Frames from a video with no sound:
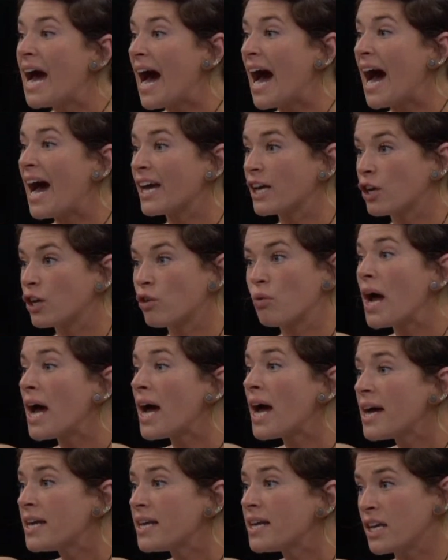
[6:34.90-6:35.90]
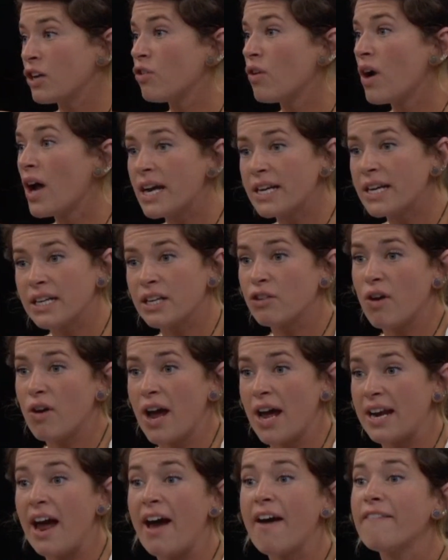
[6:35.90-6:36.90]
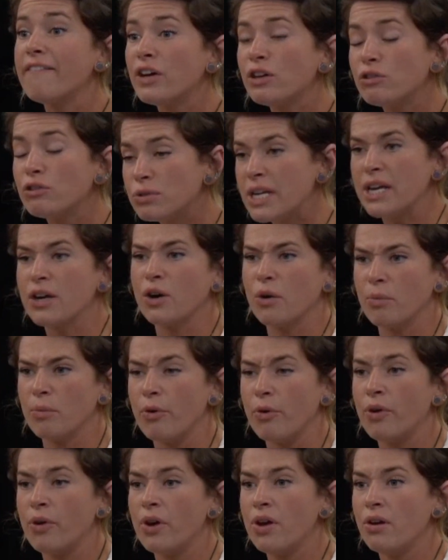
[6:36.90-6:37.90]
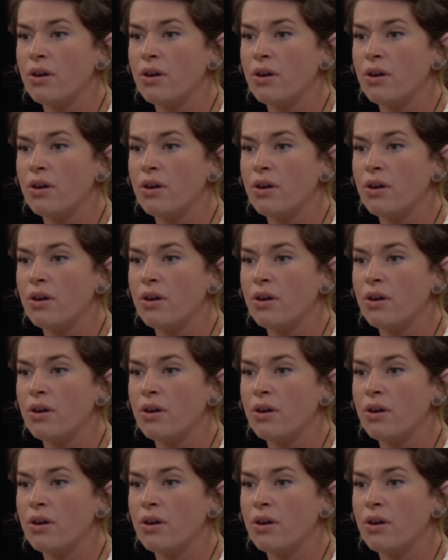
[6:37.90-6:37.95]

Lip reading: I cried and cried and cried. I felt terrible.